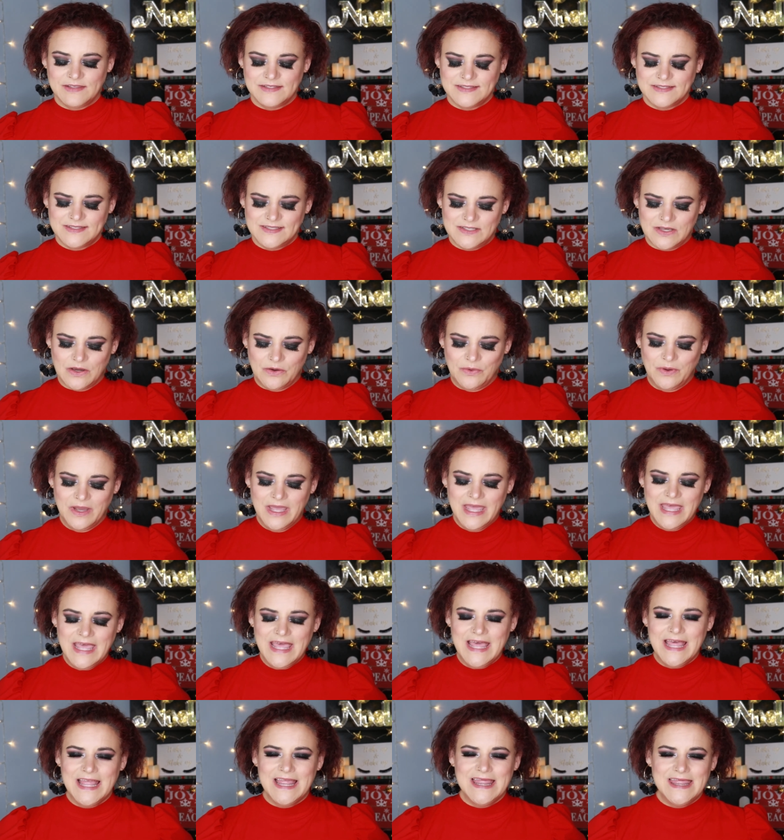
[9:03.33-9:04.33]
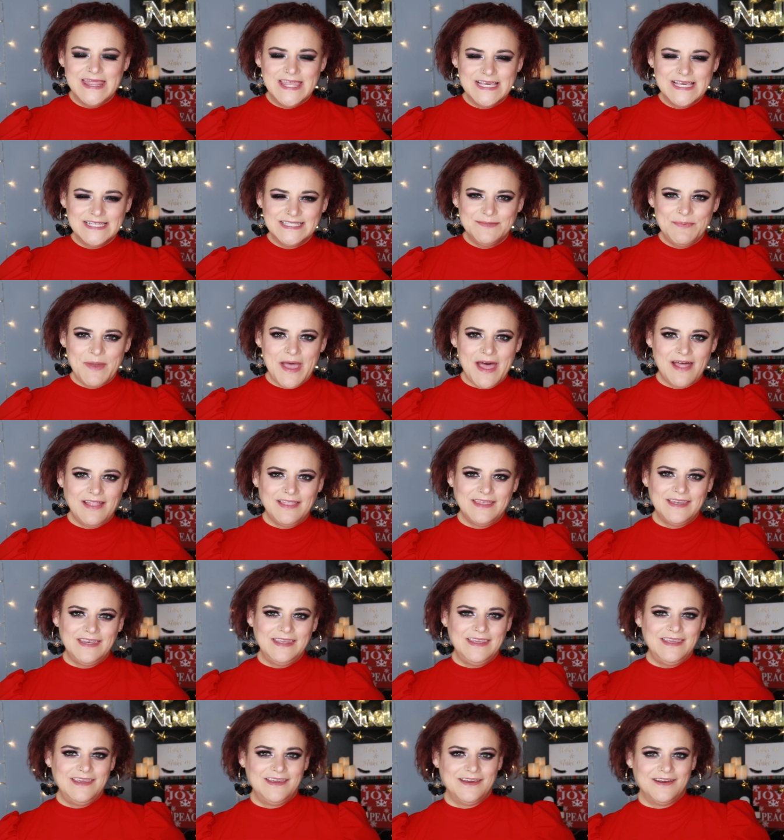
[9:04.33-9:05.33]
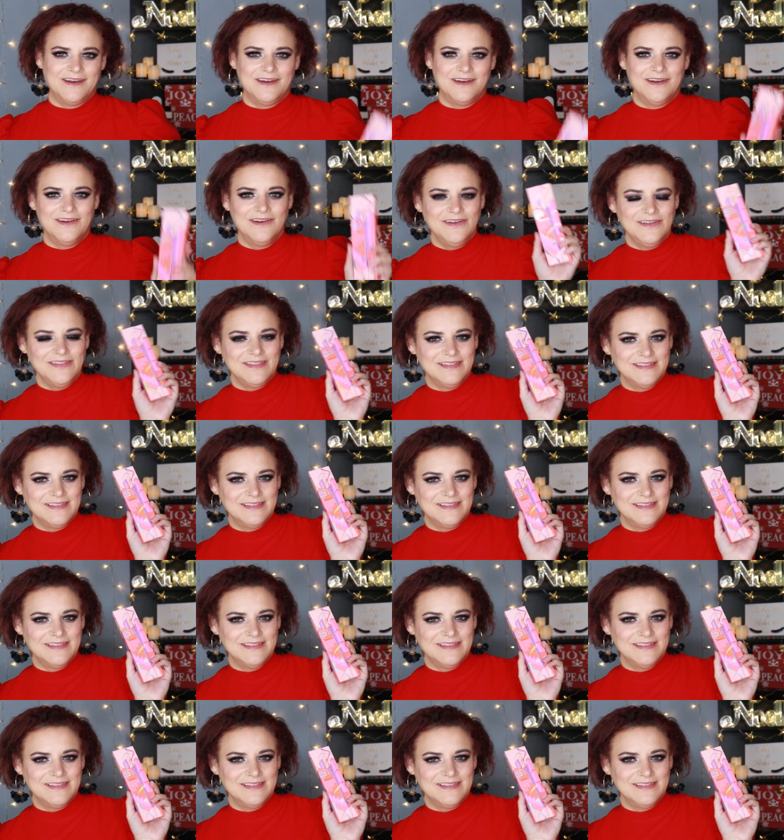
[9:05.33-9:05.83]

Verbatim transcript: So this palette here,